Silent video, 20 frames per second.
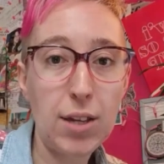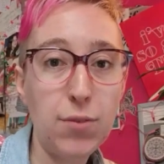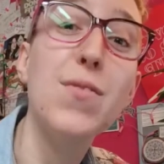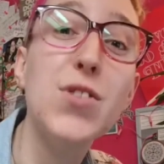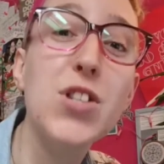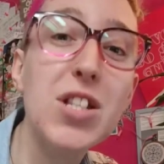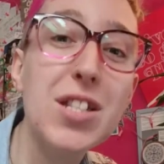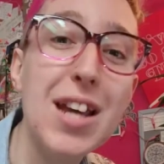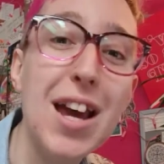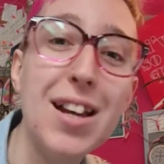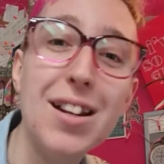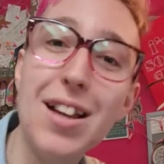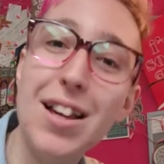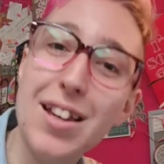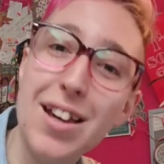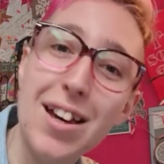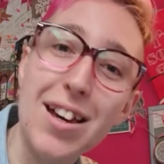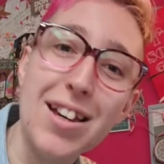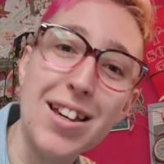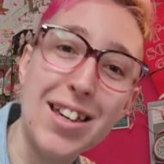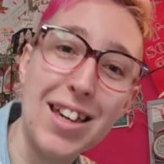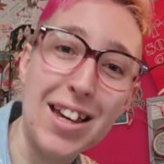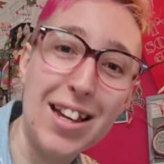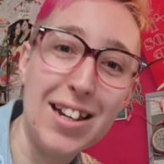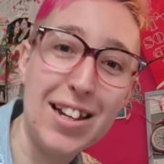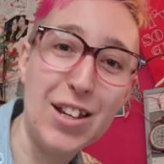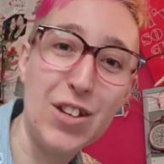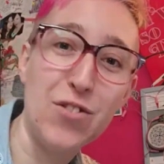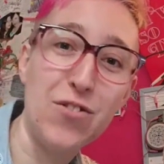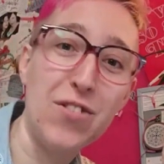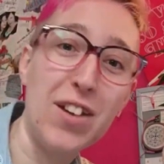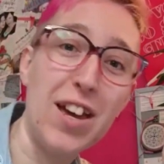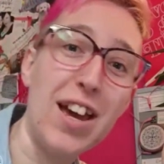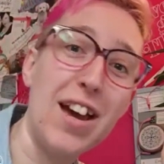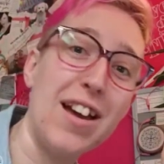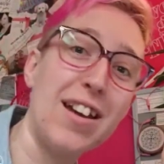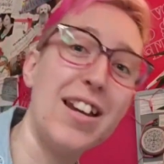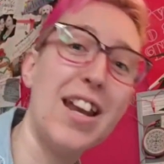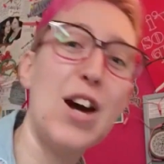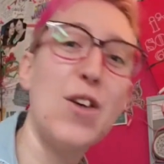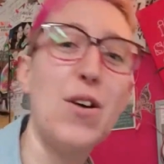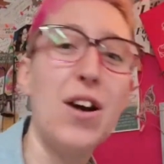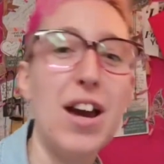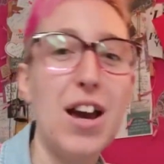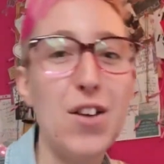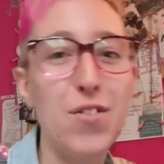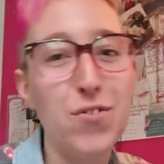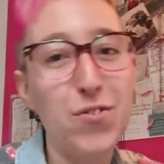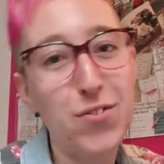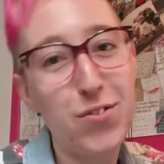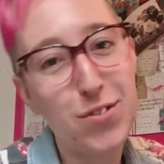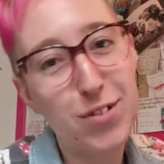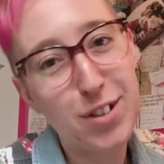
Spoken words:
I've just had, a giggling fit, and now I have,